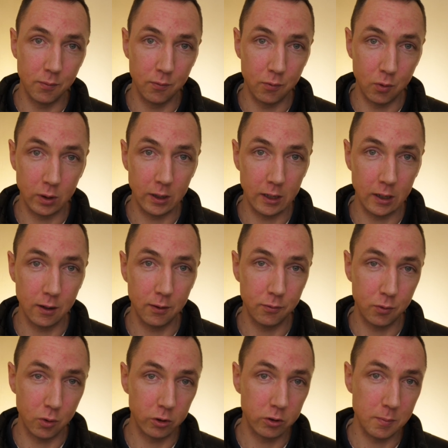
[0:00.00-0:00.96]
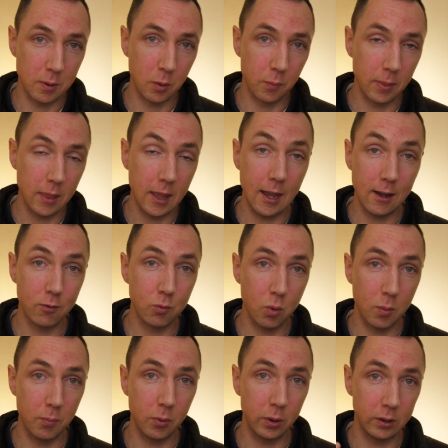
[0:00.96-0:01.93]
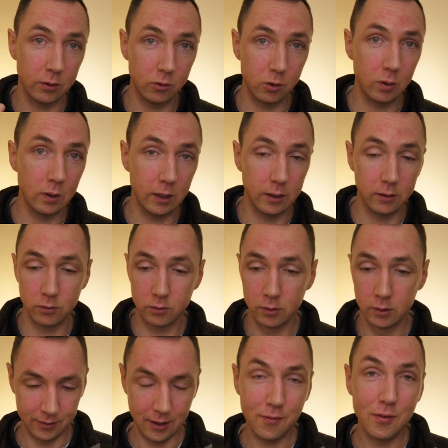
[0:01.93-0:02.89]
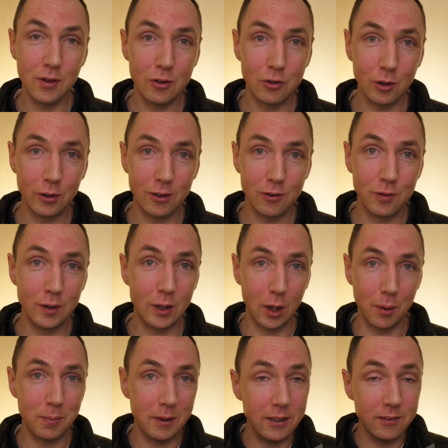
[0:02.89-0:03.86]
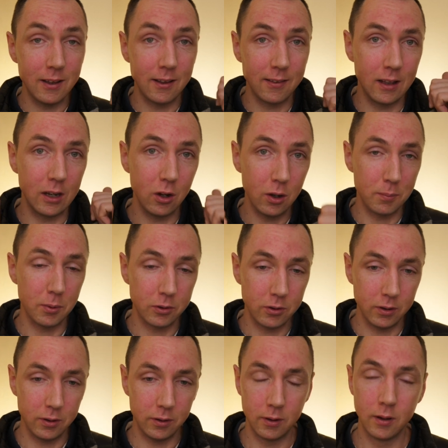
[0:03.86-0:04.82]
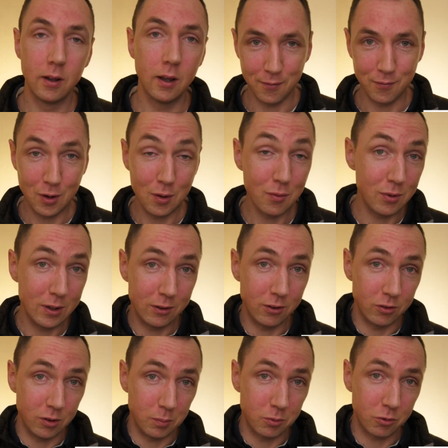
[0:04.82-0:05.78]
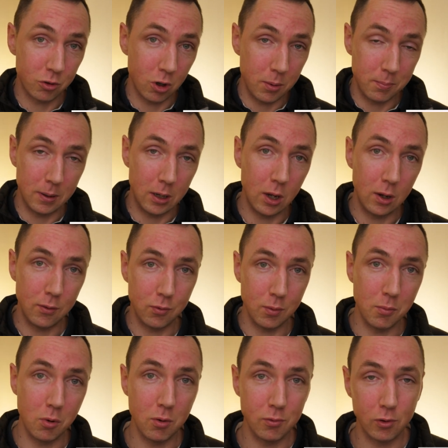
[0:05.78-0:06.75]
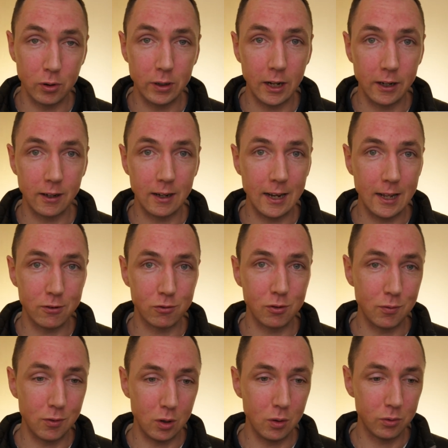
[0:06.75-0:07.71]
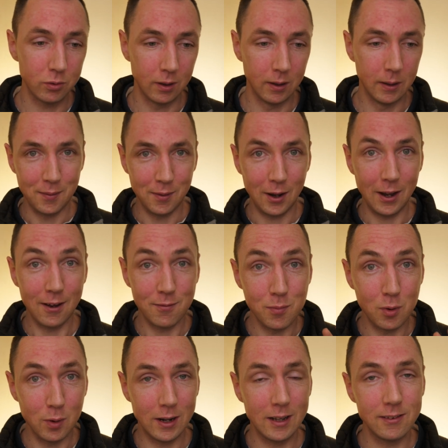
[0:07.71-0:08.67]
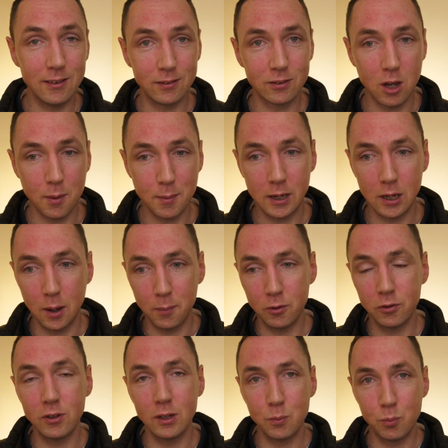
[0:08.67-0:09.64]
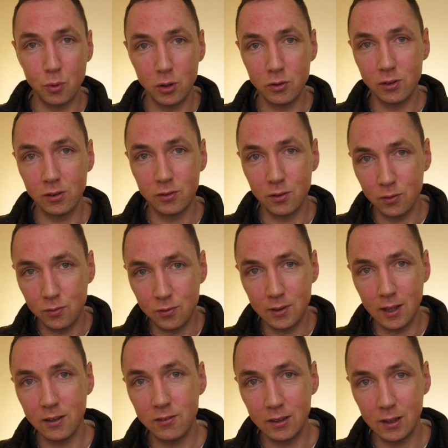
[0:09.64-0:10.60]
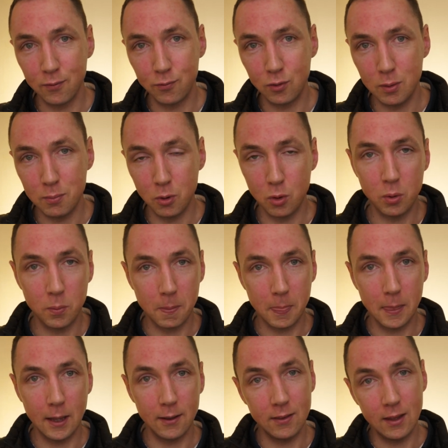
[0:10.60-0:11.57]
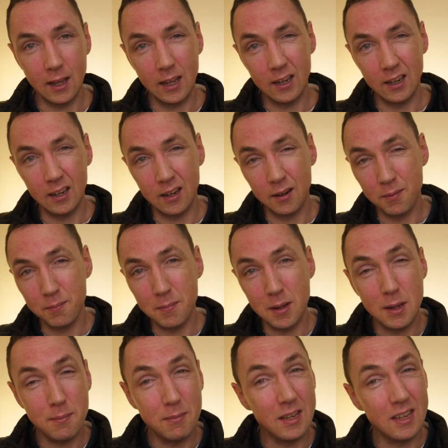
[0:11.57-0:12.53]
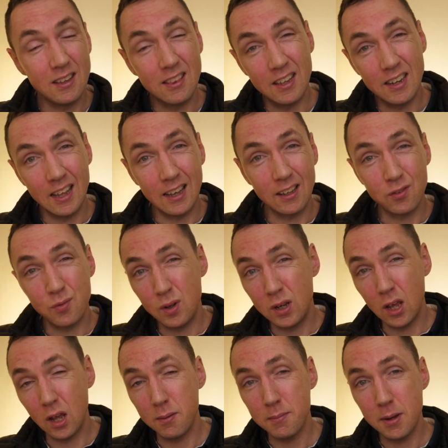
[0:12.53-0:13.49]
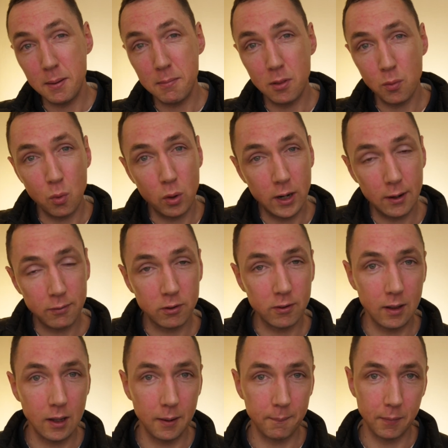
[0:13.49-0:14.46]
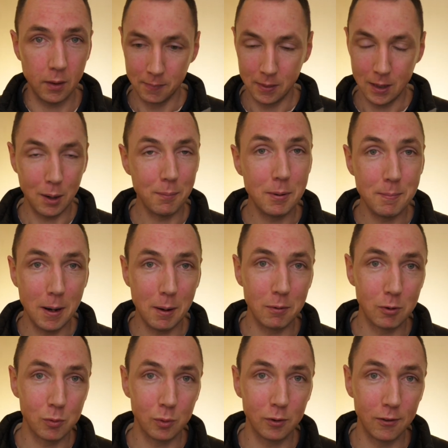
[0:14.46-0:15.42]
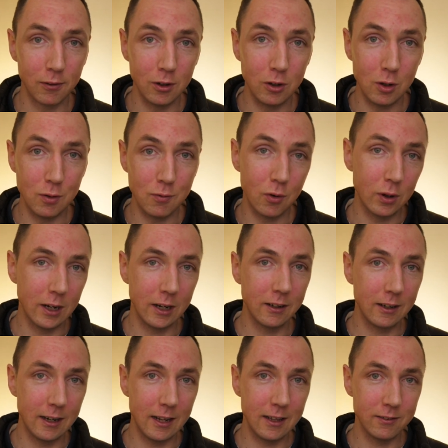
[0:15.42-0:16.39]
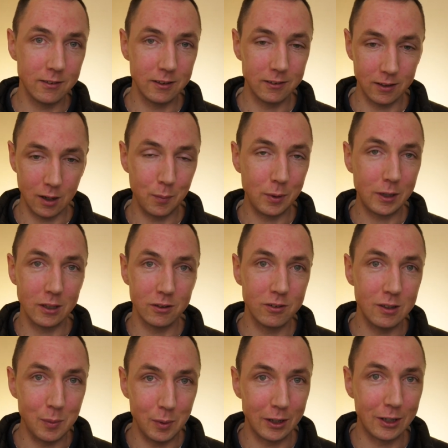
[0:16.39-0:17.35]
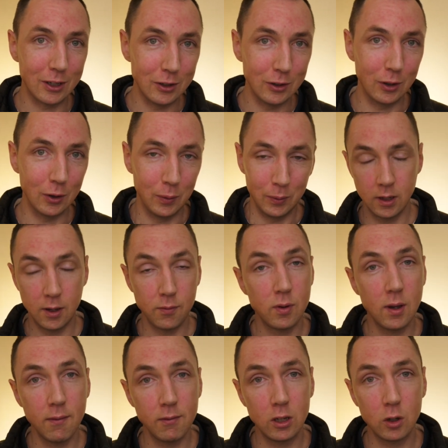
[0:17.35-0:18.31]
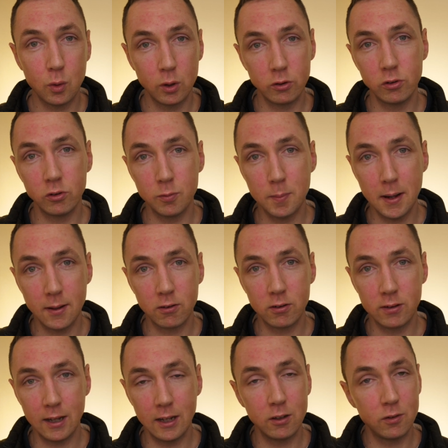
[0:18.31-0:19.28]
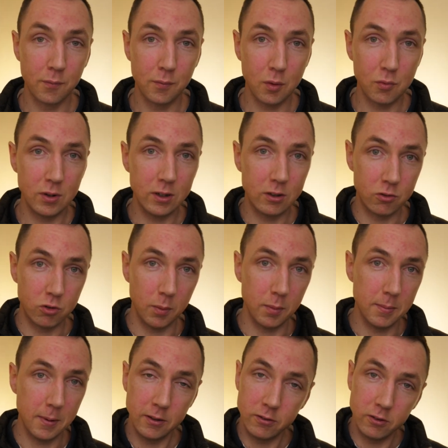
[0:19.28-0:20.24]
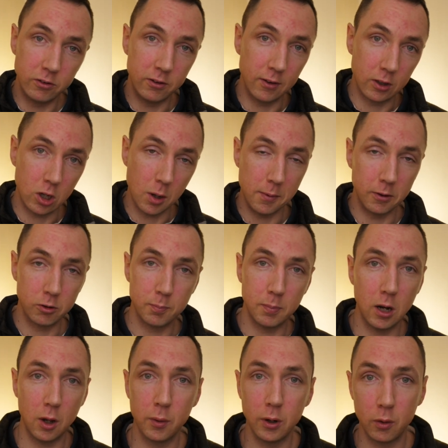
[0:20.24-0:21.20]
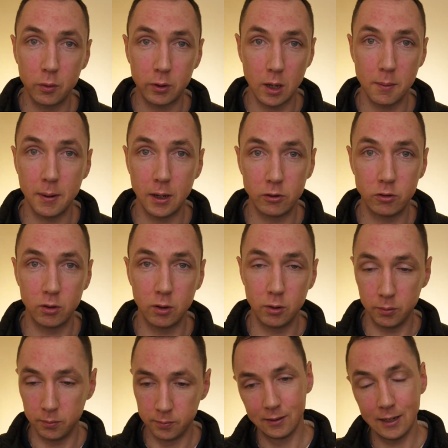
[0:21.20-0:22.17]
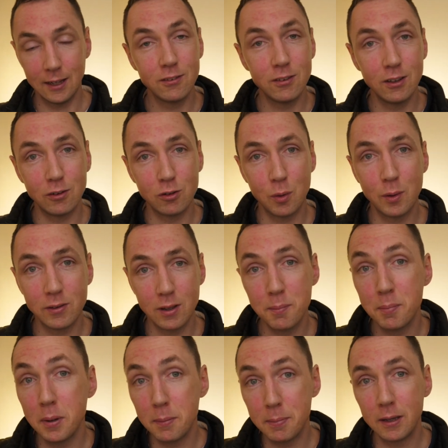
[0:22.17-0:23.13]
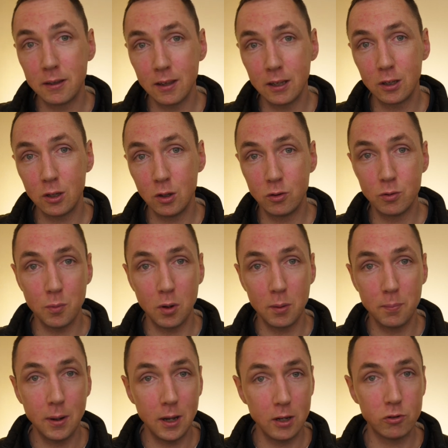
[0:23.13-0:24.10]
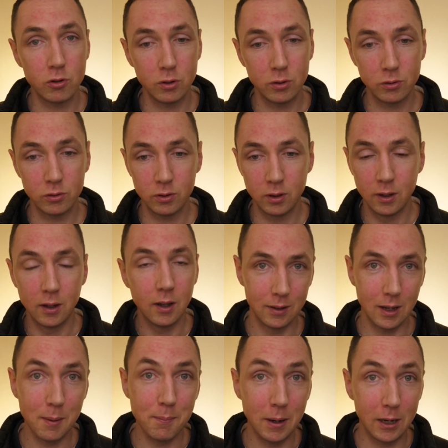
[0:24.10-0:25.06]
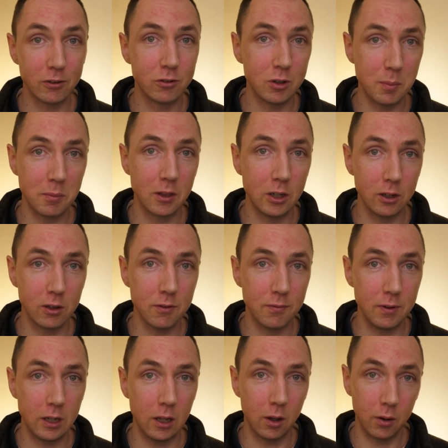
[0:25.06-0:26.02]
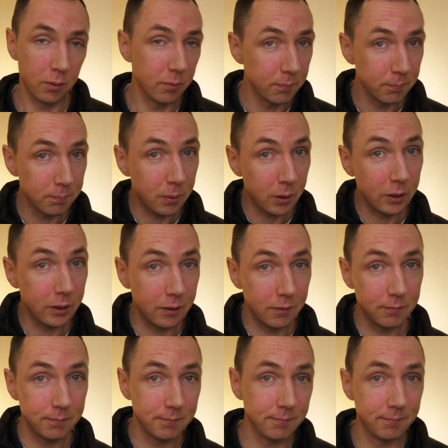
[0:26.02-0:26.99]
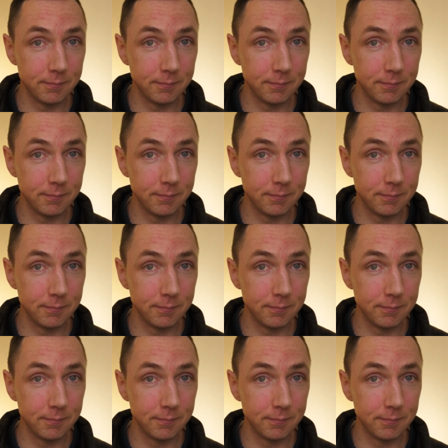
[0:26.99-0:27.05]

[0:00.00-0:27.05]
Voigtlander 40mm f1.2 lens. If you enjoyed this video, please hit the like button and feel free to subscribe below for more Voigtlander lens reviews. I have more lenses coming, I'm just in the process of testing a few more and then maybe the next video, maybe the one after that, I'll be back with one of the new Voigtlander lenses and we can see what it can do. If you have any questions about this lens, feel free to drop me a message in the comments below and I'll get back to you. Lastly, as always, a big, big thank you to my patrons. I'm back soon with another video. Bye.